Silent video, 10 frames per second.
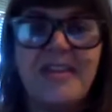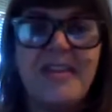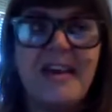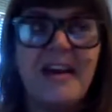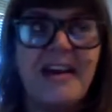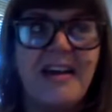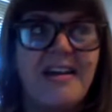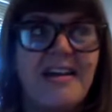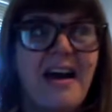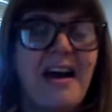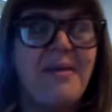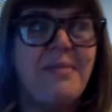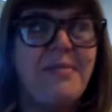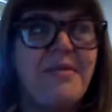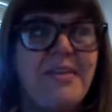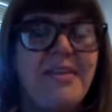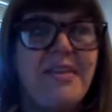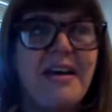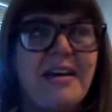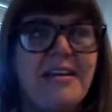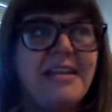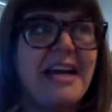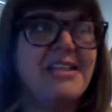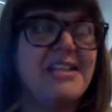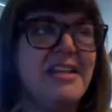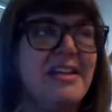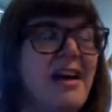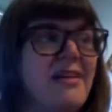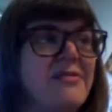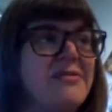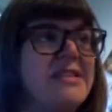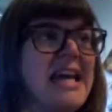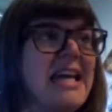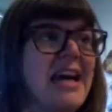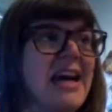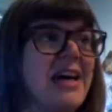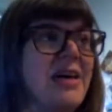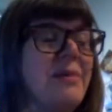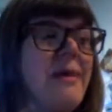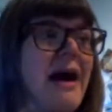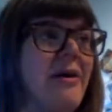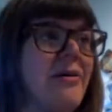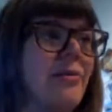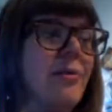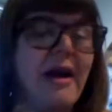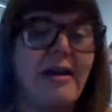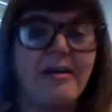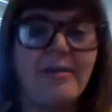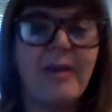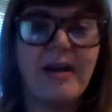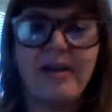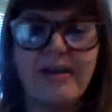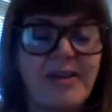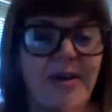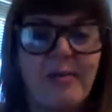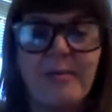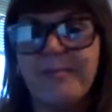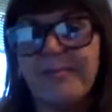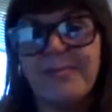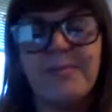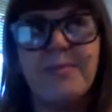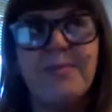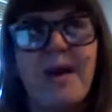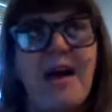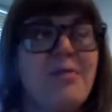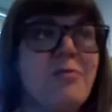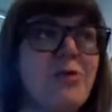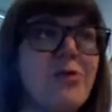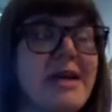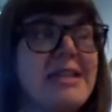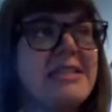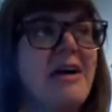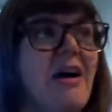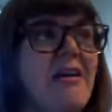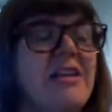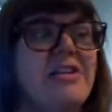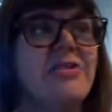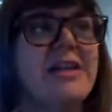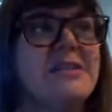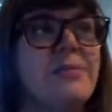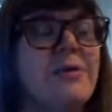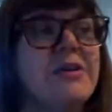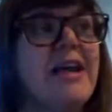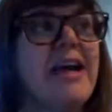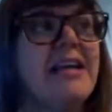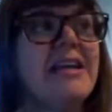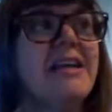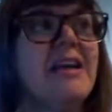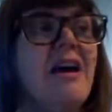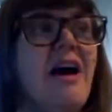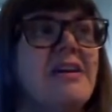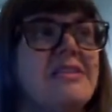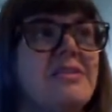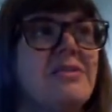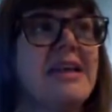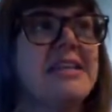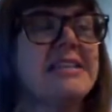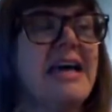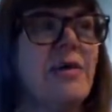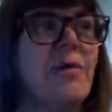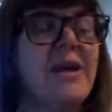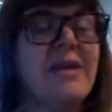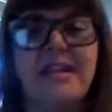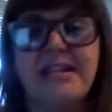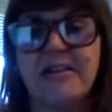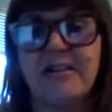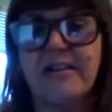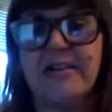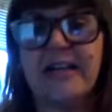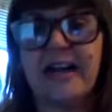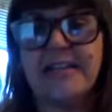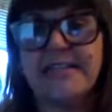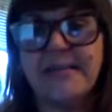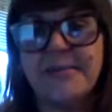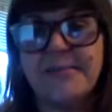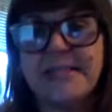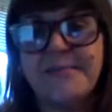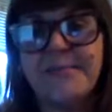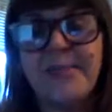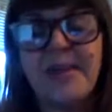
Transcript: the collection of data about where their the movements are in the transport line, and also things like when things are clearing customs.